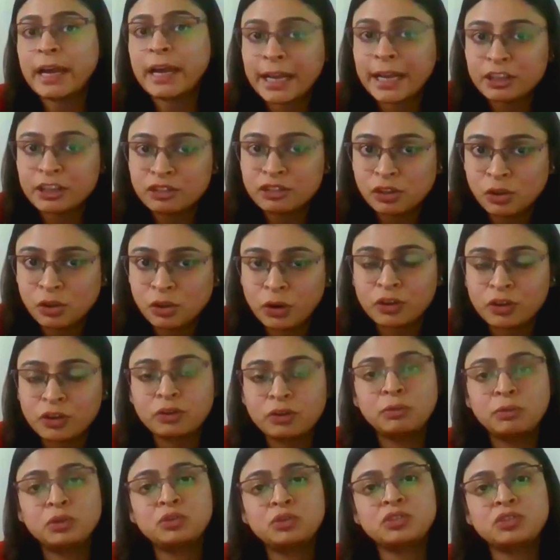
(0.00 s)
financial
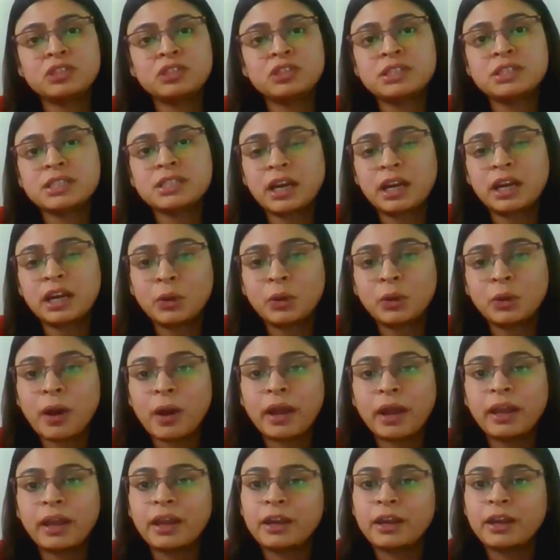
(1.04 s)
contributions are
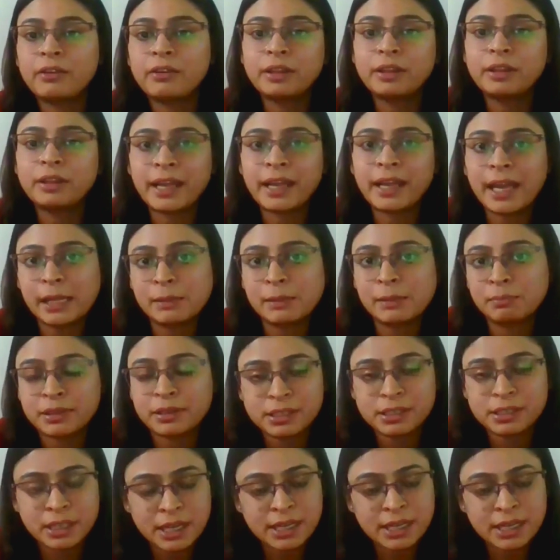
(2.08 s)
required. They help us